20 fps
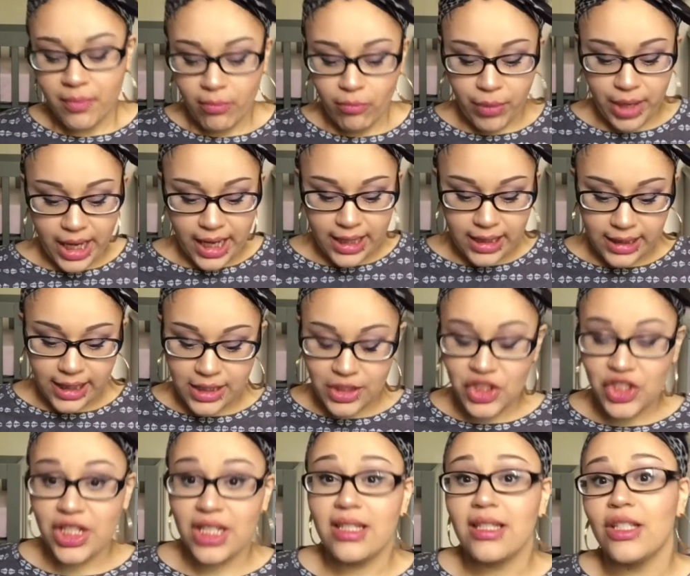But
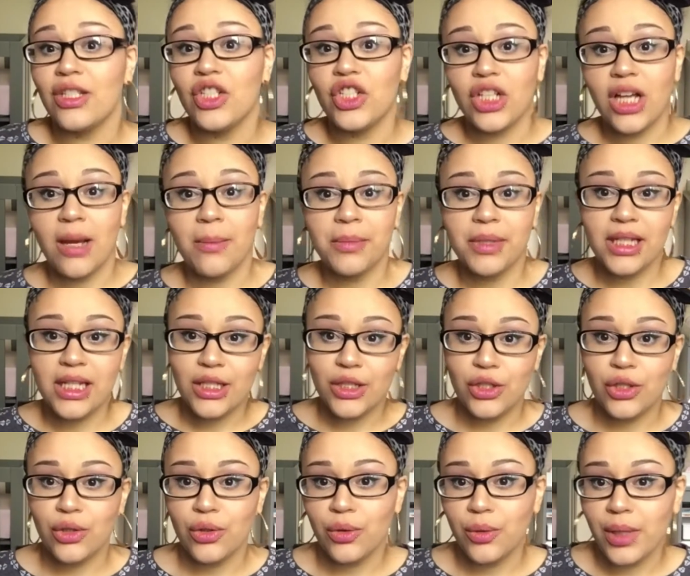let's just jump
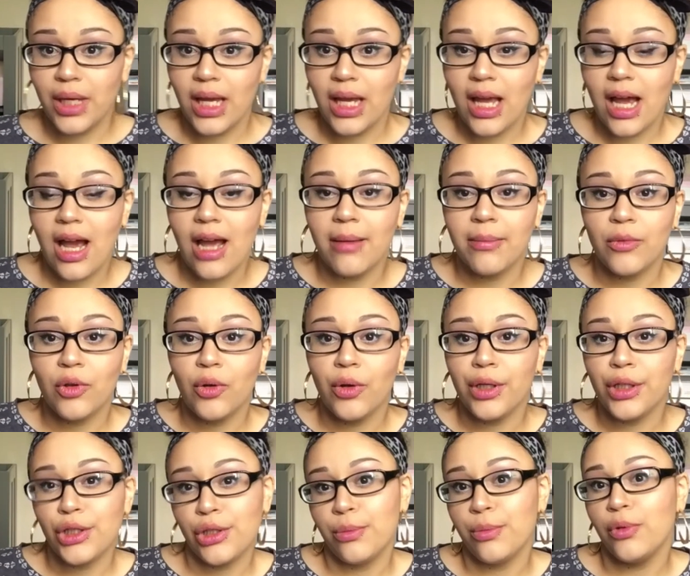into it. I'm
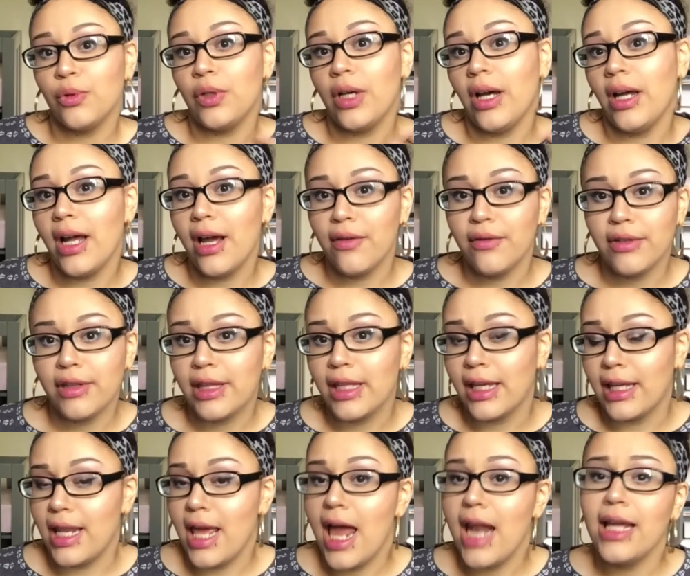going to pull out
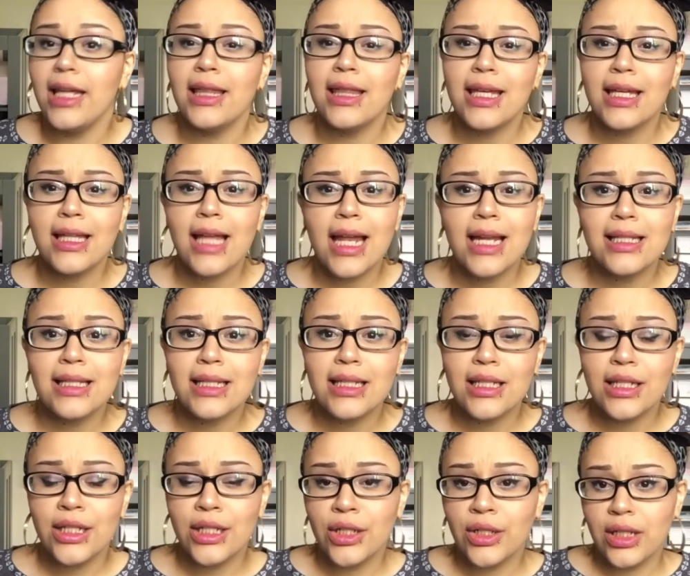everything and anything that is in
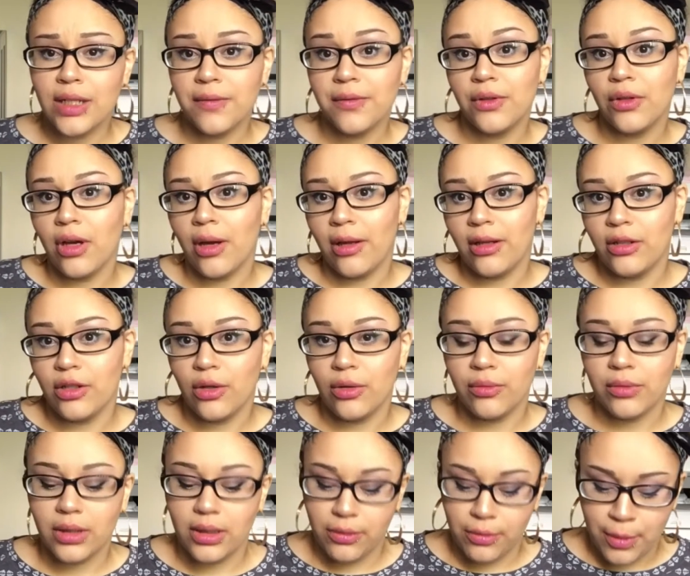here, even though I don't
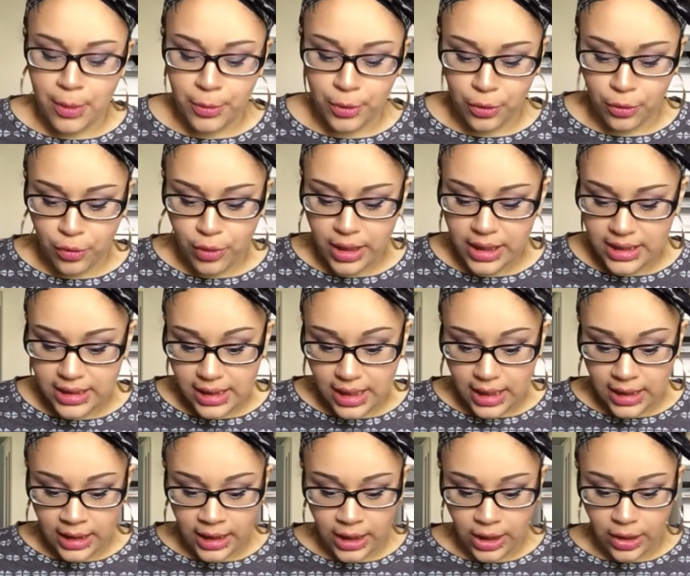really remember what is
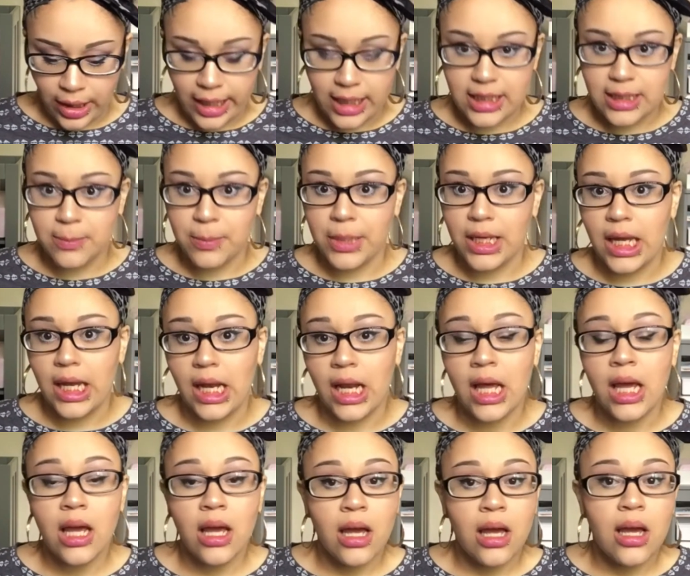in here. It's been
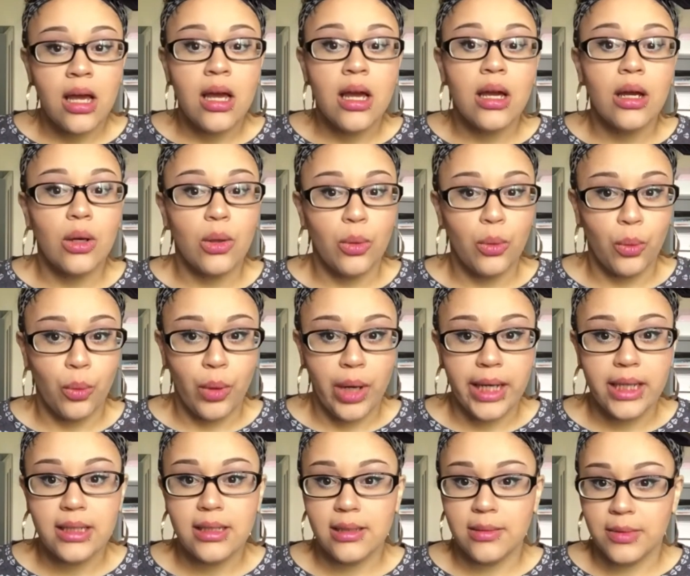
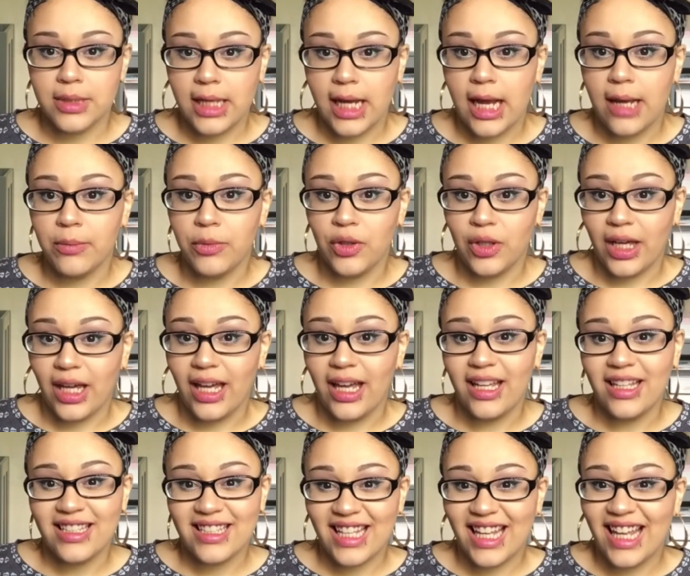quite some time, you guys.